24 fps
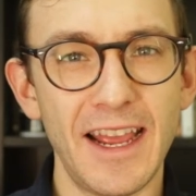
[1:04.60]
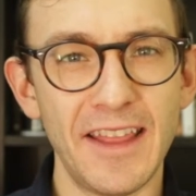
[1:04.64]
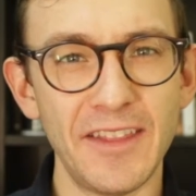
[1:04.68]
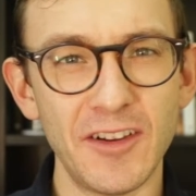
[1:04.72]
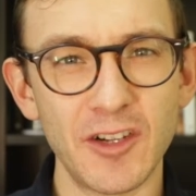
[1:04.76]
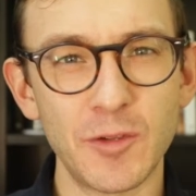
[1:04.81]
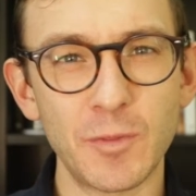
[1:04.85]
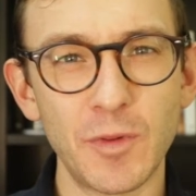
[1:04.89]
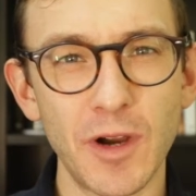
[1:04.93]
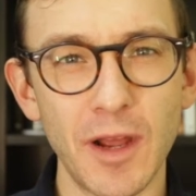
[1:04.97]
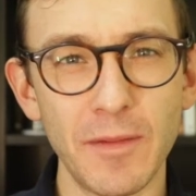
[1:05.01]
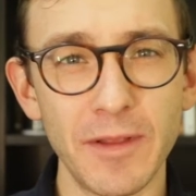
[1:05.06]
and
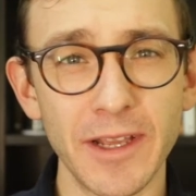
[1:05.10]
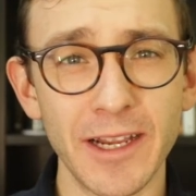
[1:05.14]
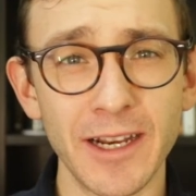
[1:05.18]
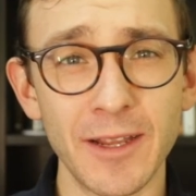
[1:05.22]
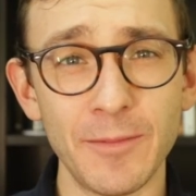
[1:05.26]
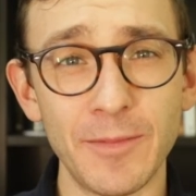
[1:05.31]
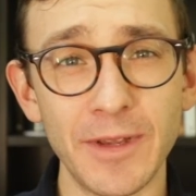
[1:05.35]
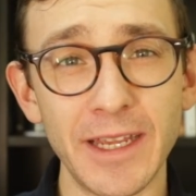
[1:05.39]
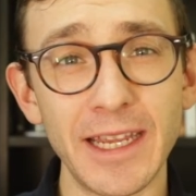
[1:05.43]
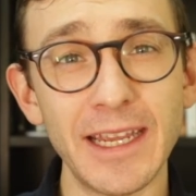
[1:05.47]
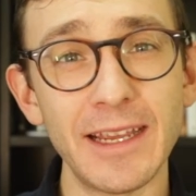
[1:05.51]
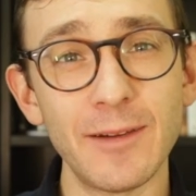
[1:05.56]
there's probably
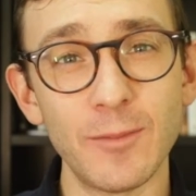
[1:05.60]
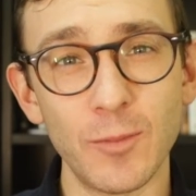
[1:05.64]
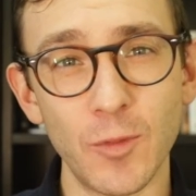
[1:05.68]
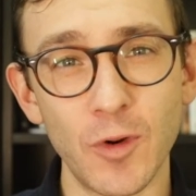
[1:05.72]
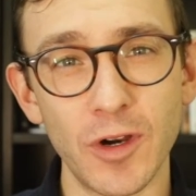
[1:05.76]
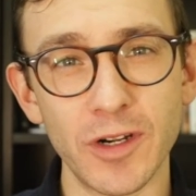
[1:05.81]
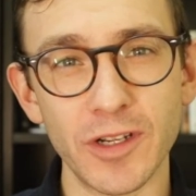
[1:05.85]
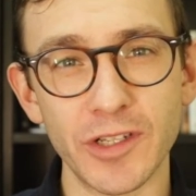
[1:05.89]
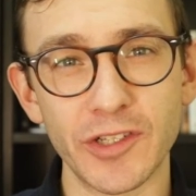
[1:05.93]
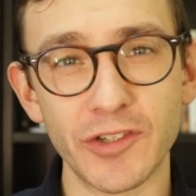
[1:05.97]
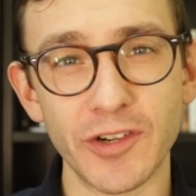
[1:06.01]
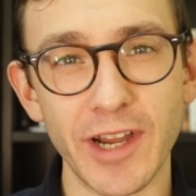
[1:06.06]
gonna be
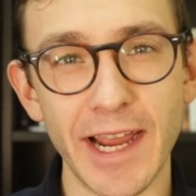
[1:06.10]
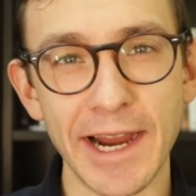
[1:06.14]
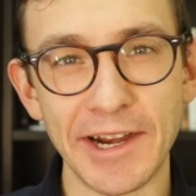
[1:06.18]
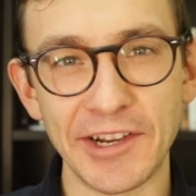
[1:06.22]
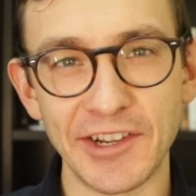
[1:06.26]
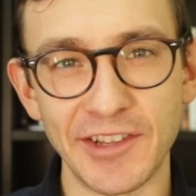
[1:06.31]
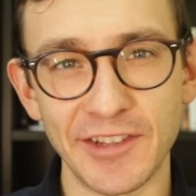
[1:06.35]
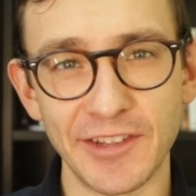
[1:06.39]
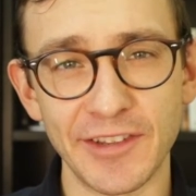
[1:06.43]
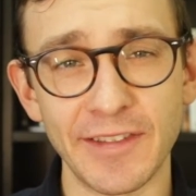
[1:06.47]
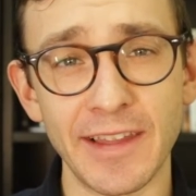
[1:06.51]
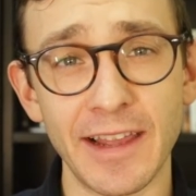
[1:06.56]
more
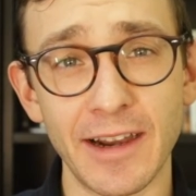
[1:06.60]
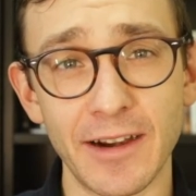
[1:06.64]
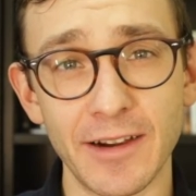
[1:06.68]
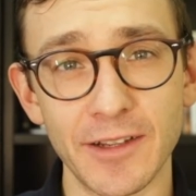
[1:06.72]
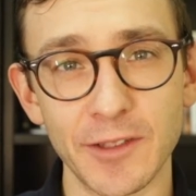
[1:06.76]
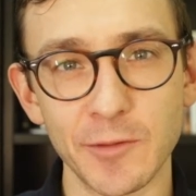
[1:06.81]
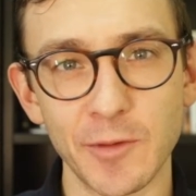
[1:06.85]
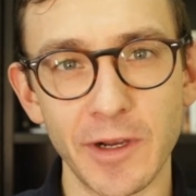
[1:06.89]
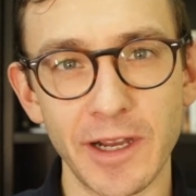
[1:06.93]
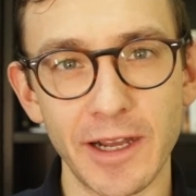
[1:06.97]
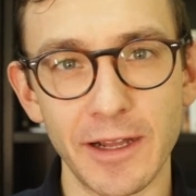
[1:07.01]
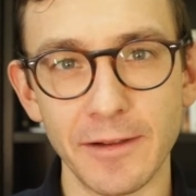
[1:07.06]
distractions in there
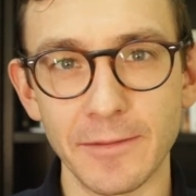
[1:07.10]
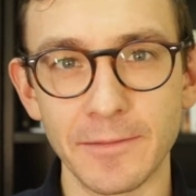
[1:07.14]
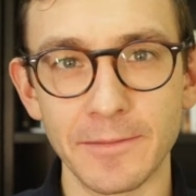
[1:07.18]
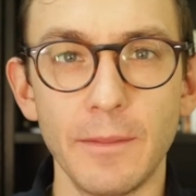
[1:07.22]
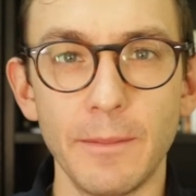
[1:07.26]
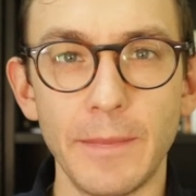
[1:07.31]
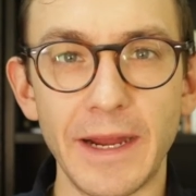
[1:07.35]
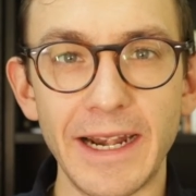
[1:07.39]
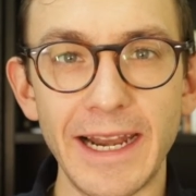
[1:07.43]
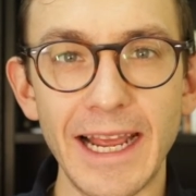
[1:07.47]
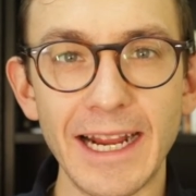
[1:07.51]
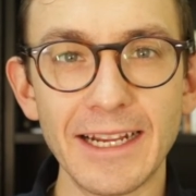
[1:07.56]
as well.
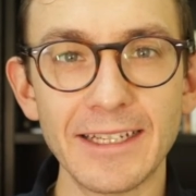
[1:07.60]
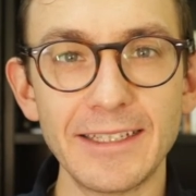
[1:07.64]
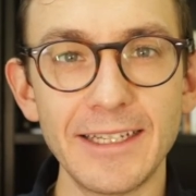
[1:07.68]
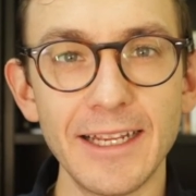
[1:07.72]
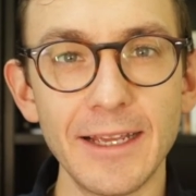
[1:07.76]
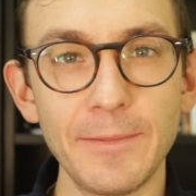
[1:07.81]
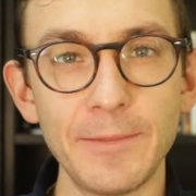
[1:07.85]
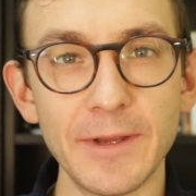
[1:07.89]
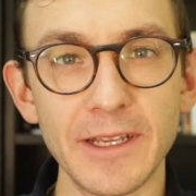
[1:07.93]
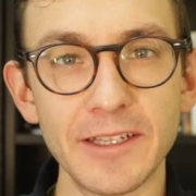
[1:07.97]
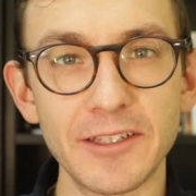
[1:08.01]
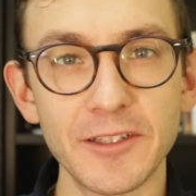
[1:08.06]
My next
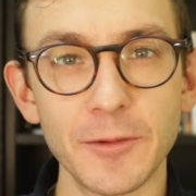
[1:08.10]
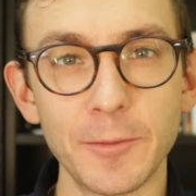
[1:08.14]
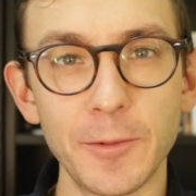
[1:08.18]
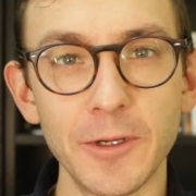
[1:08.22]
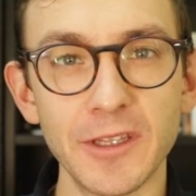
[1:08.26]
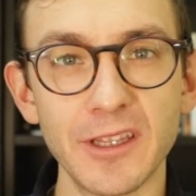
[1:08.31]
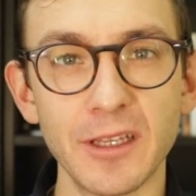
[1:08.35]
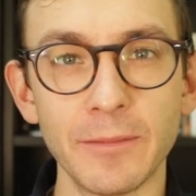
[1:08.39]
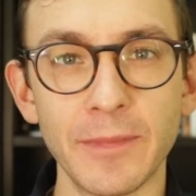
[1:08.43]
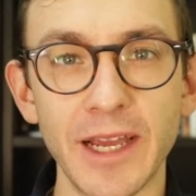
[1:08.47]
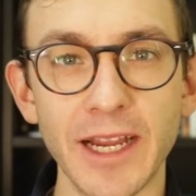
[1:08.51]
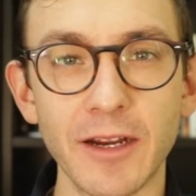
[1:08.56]
tip is to
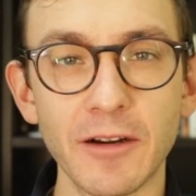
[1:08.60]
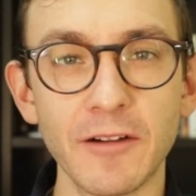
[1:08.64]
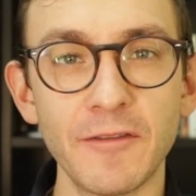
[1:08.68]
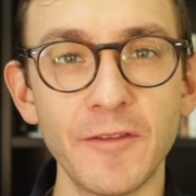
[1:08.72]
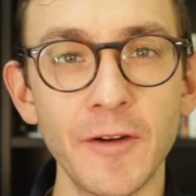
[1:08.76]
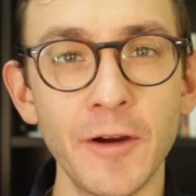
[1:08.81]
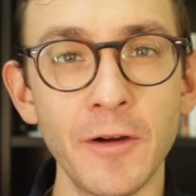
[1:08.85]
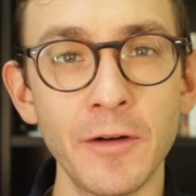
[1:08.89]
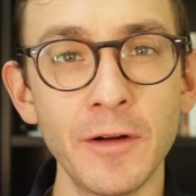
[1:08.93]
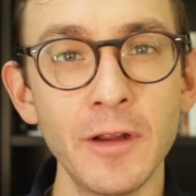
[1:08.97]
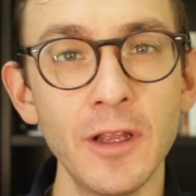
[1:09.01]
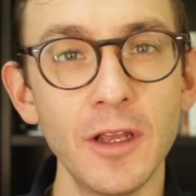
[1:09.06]
put the
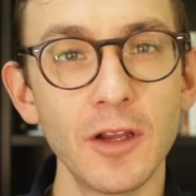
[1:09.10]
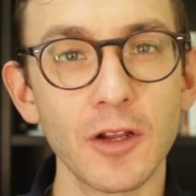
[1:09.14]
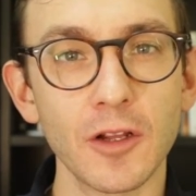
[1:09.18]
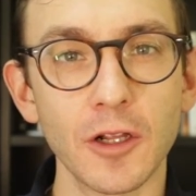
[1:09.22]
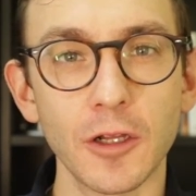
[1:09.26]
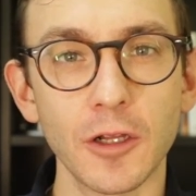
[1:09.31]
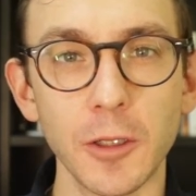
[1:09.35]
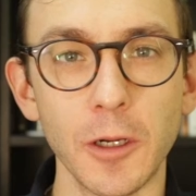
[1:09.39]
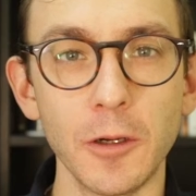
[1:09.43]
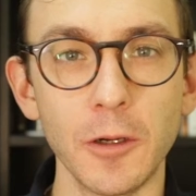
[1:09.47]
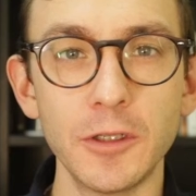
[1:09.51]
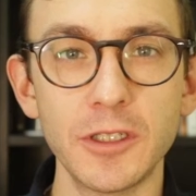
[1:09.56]
microphone
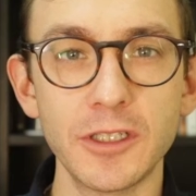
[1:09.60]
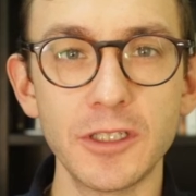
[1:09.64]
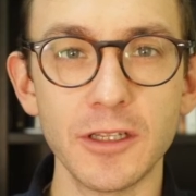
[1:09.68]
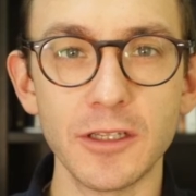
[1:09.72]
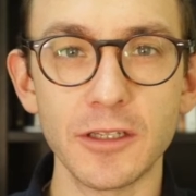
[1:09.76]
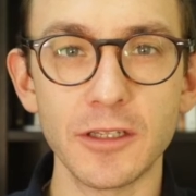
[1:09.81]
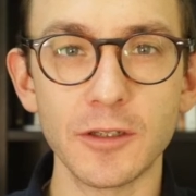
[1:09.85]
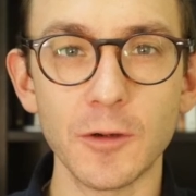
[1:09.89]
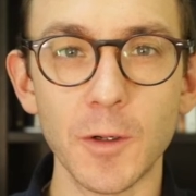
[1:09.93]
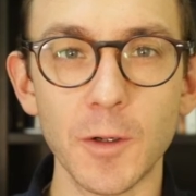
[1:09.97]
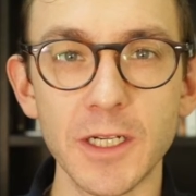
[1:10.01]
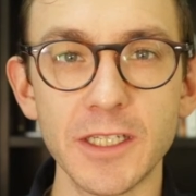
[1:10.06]
close to
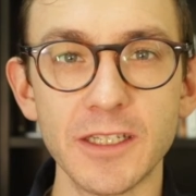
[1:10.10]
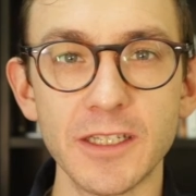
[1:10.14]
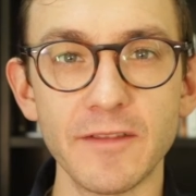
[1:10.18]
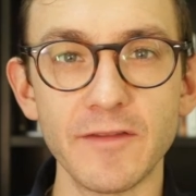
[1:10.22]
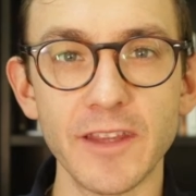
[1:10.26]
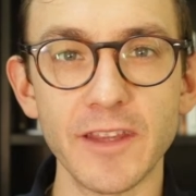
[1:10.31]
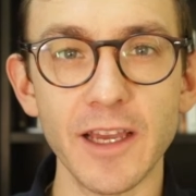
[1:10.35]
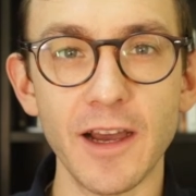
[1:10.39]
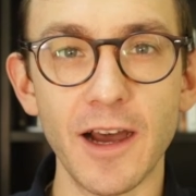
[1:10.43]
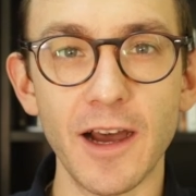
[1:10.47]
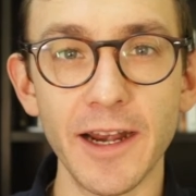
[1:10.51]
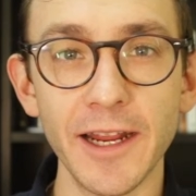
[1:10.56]
the source
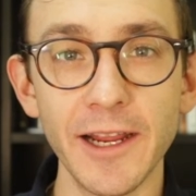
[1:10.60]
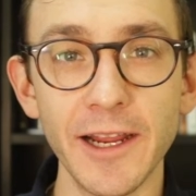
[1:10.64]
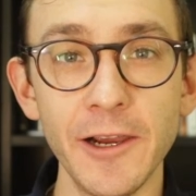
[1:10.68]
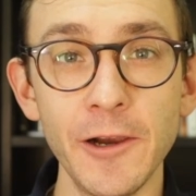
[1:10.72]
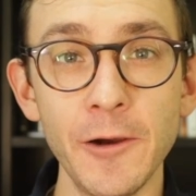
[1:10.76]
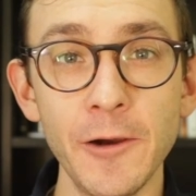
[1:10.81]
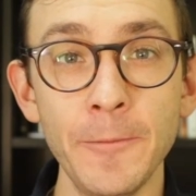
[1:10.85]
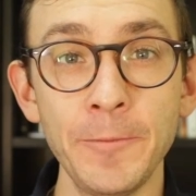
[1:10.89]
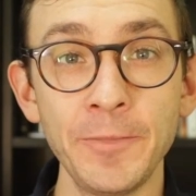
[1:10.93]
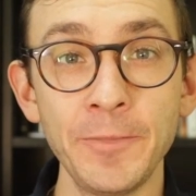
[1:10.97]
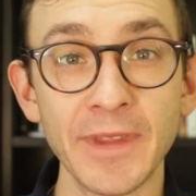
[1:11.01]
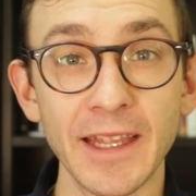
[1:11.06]
of the
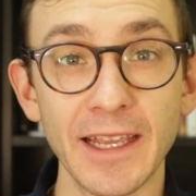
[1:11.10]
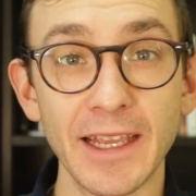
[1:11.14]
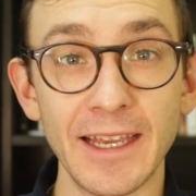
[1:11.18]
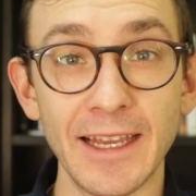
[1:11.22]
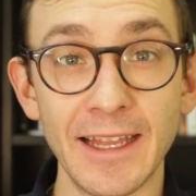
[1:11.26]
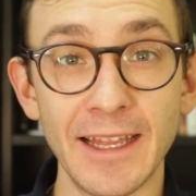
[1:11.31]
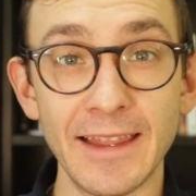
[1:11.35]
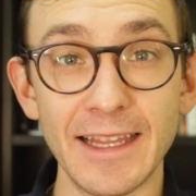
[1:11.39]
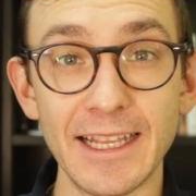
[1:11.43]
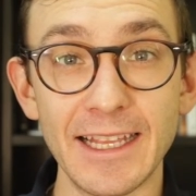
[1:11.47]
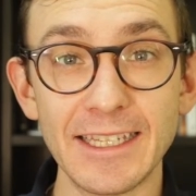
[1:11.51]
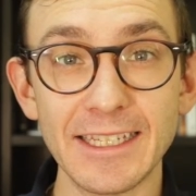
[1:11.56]
audio.
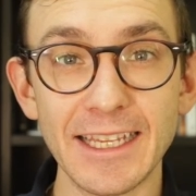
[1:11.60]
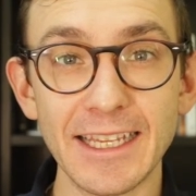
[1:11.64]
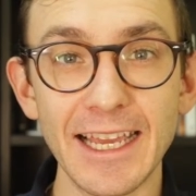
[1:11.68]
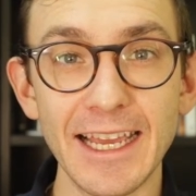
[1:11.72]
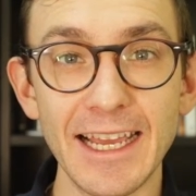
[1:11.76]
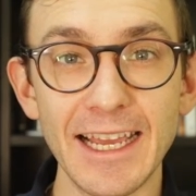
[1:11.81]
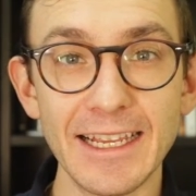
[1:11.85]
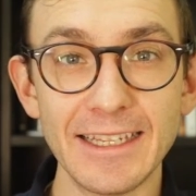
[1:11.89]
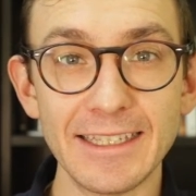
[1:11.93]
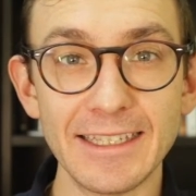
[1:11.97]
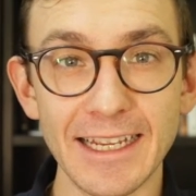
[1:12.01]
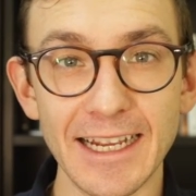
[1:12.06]
In this
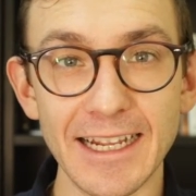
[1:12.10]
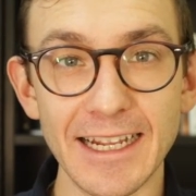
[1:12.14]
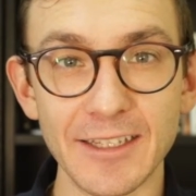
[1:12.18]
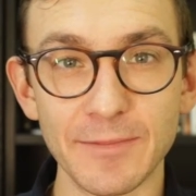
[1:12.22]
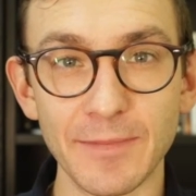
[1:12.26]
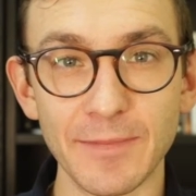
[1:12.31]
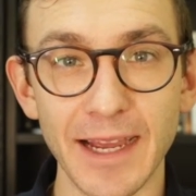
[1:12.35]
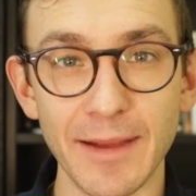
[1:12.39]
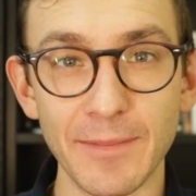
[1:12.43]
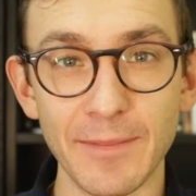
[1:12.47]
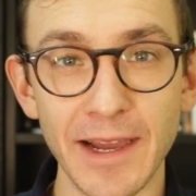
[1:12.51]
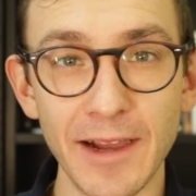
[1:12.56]
case,
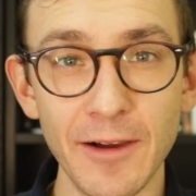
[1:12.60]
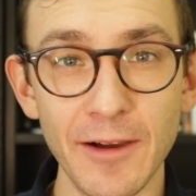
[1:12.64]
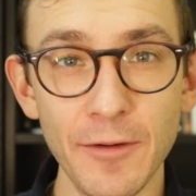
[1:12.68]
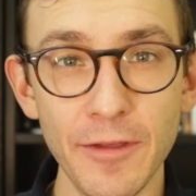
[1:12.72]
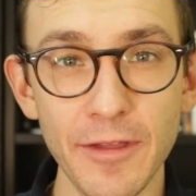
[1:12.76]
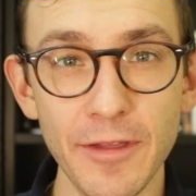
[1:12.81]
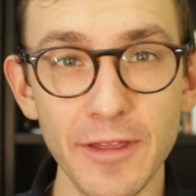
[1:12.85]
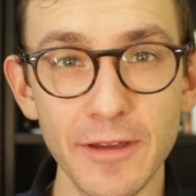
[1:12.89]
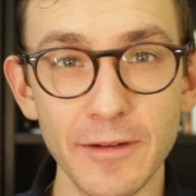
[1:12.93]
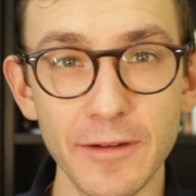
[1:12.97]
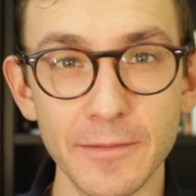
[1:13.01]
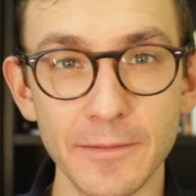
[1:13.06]
it's my
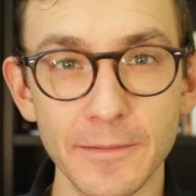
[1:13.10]
mouth.